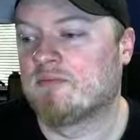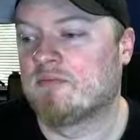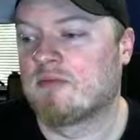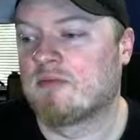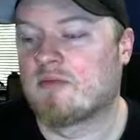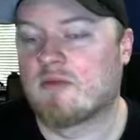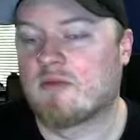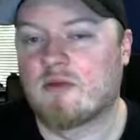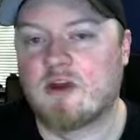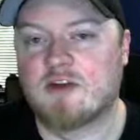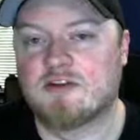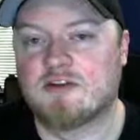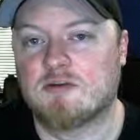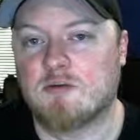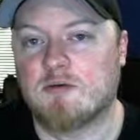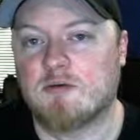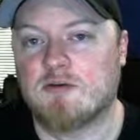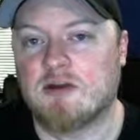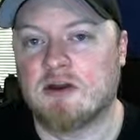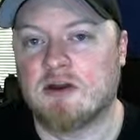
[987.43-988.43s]
custom
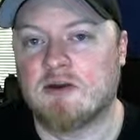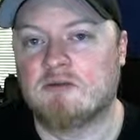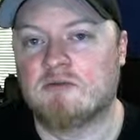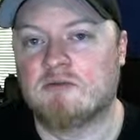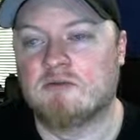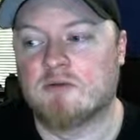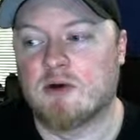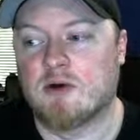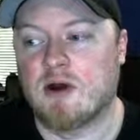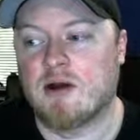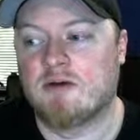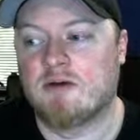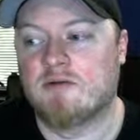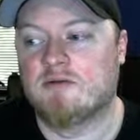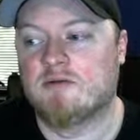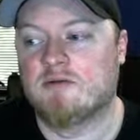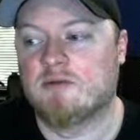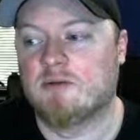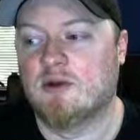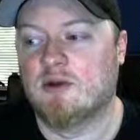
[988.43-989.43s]
event, right,
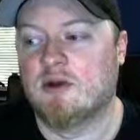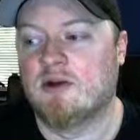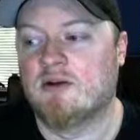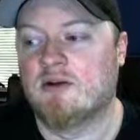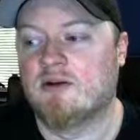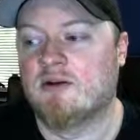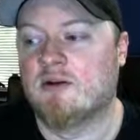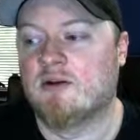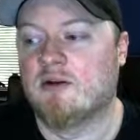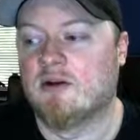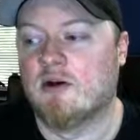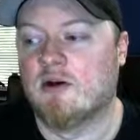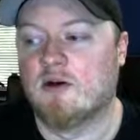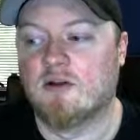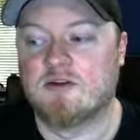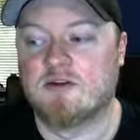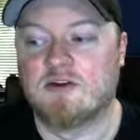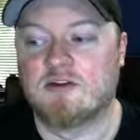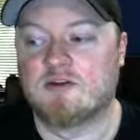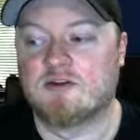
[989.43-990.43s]
that all it
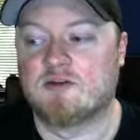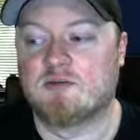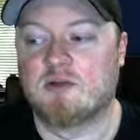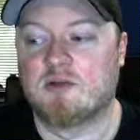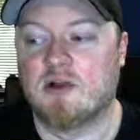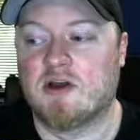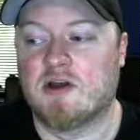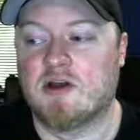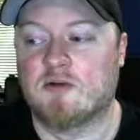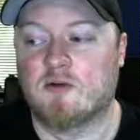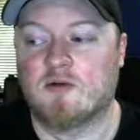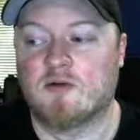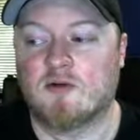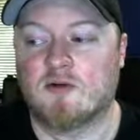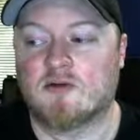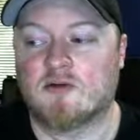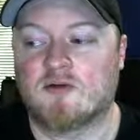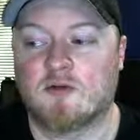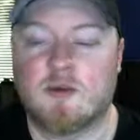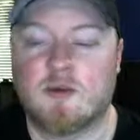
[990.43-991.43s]
does is play reverse
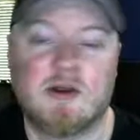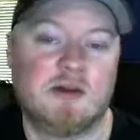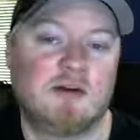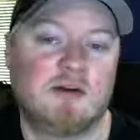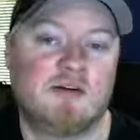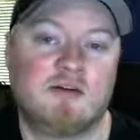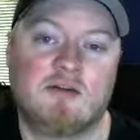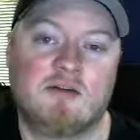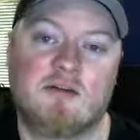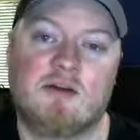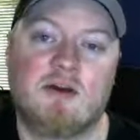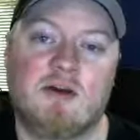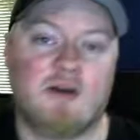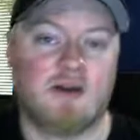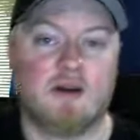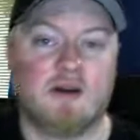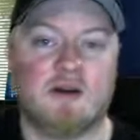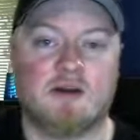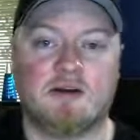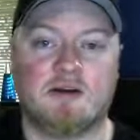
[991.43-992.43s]
from end,
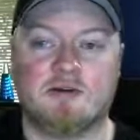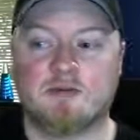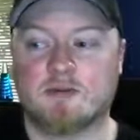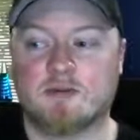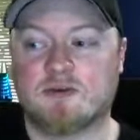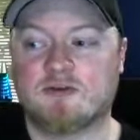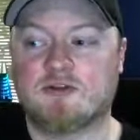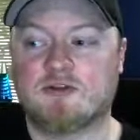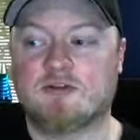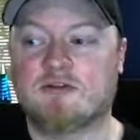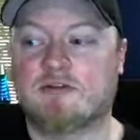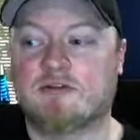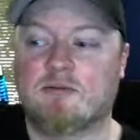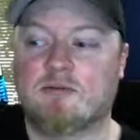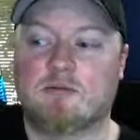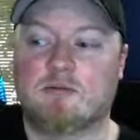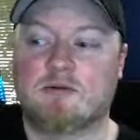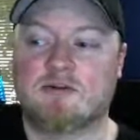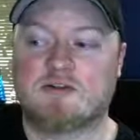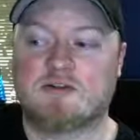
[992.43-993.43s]
and it will,
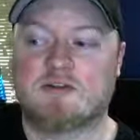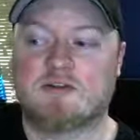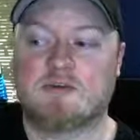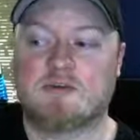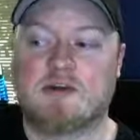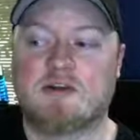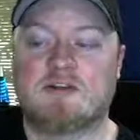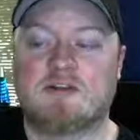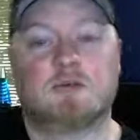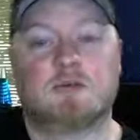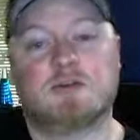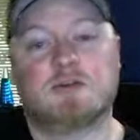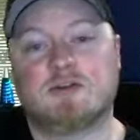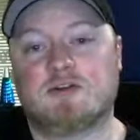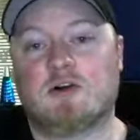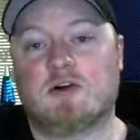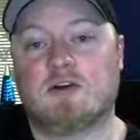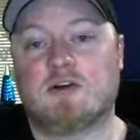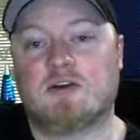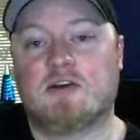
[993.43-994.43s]
which just means it will
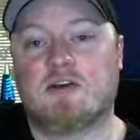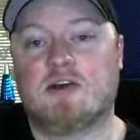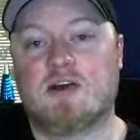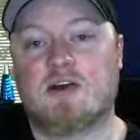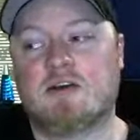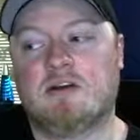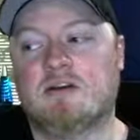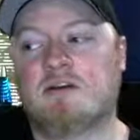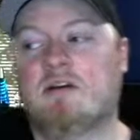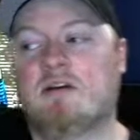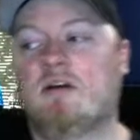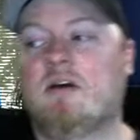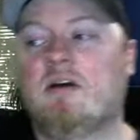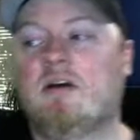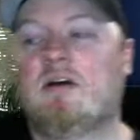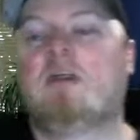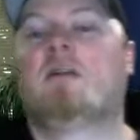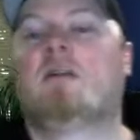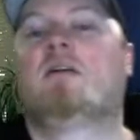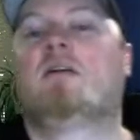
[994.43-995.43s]
start at the end
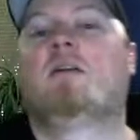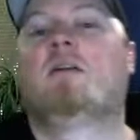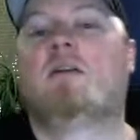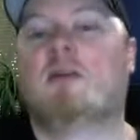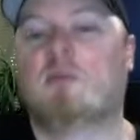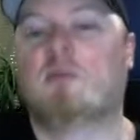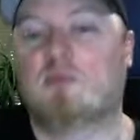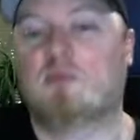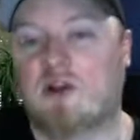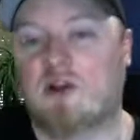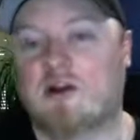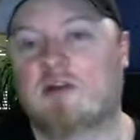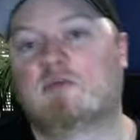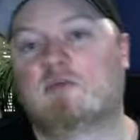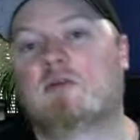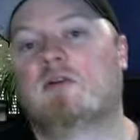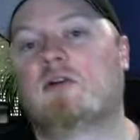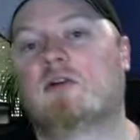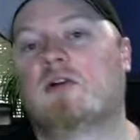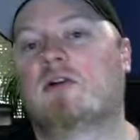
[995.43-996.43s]
and play in
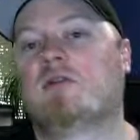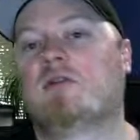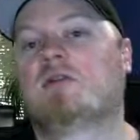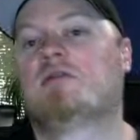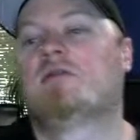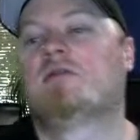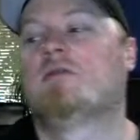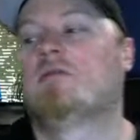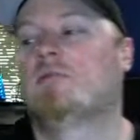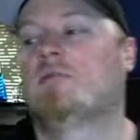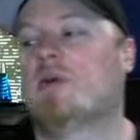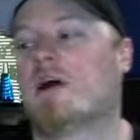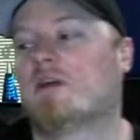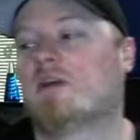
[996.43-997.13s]
reverse back to the